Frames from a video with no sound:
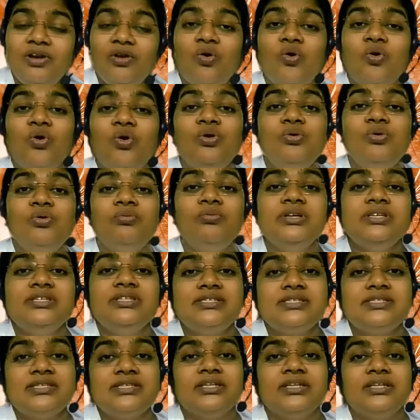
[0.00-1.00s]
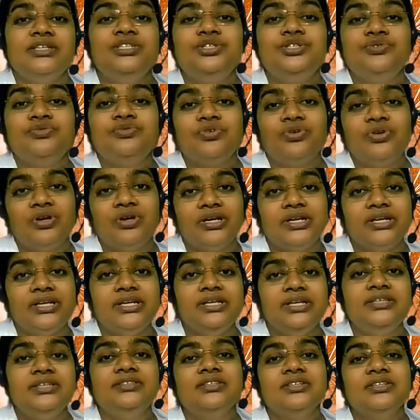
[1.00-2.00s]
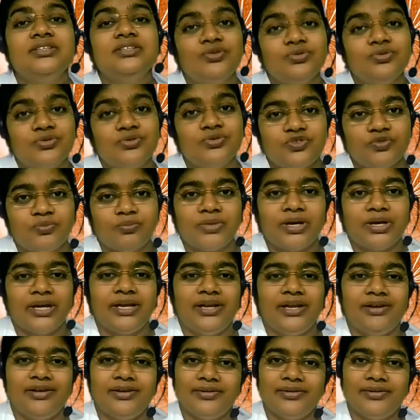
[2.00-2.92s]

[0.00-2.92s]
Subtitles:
always search for a reason to smile.